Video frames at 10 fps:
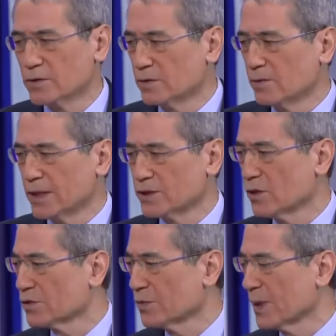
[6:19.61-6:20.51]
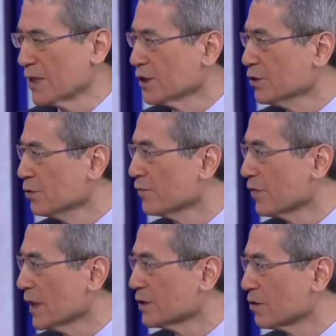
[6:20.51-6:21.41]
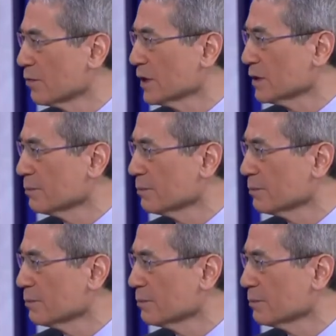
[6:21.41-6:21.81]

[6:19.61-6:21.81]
Grant talks about a unified Korea.